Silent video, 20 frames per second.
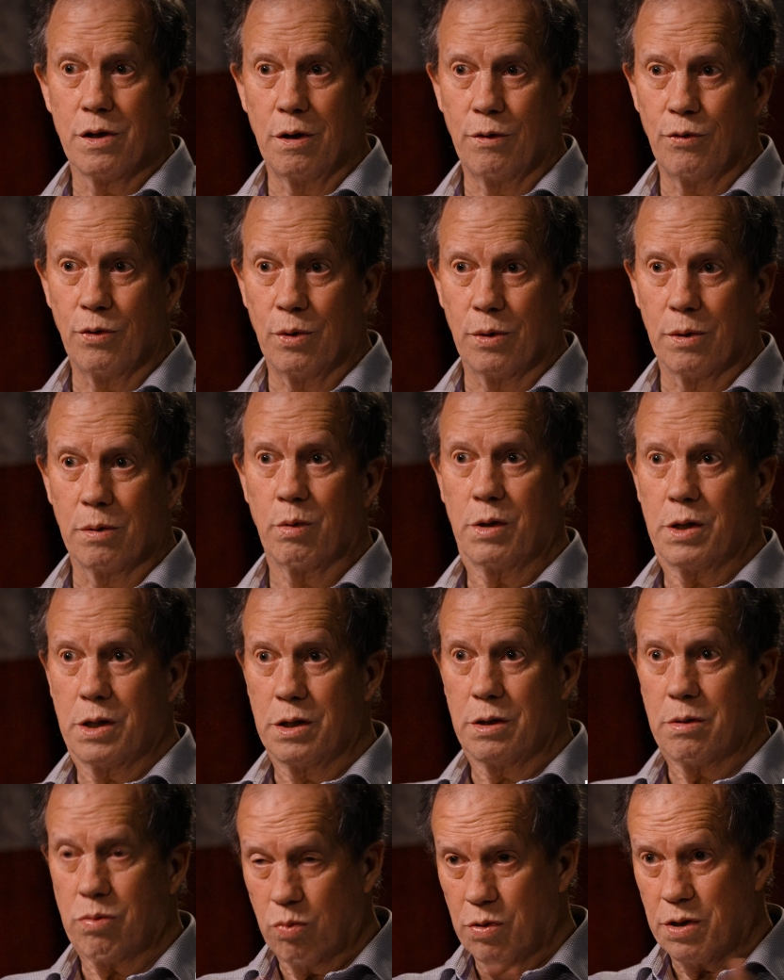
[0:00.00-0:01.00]
so forth,
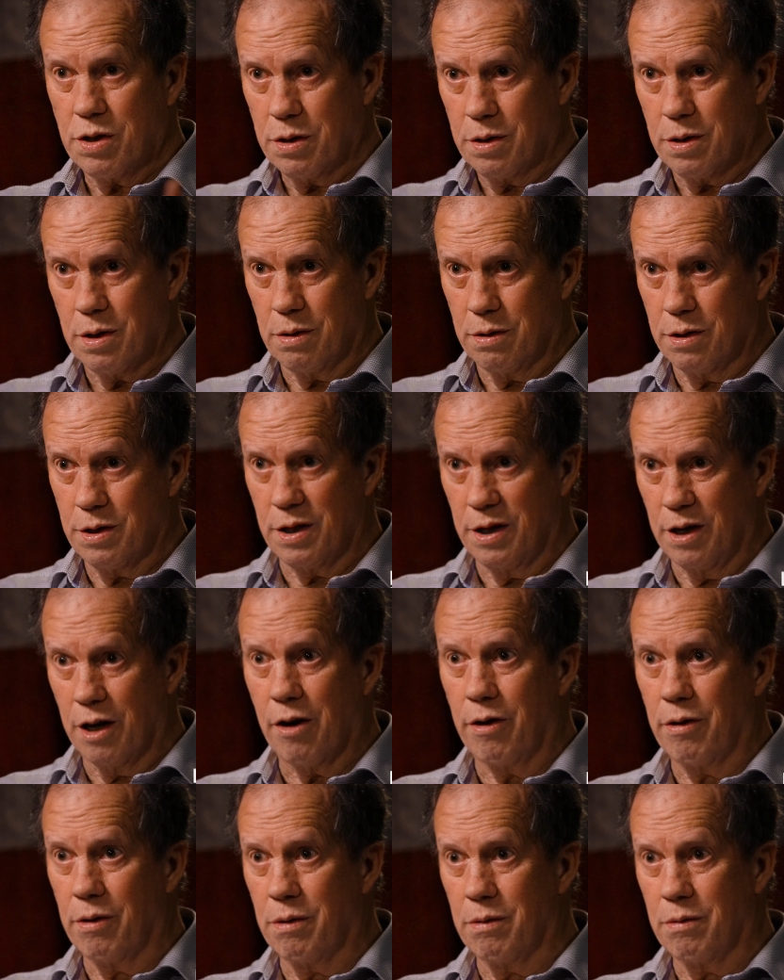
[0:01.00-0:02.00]
which is which is the
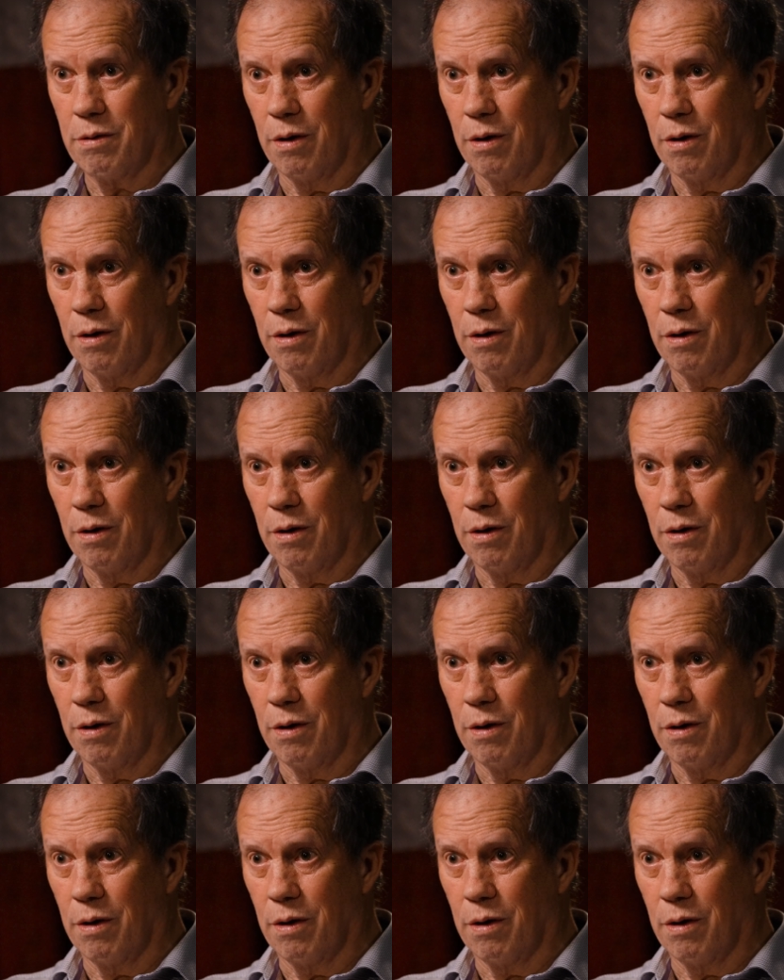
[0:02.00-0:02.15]
scenario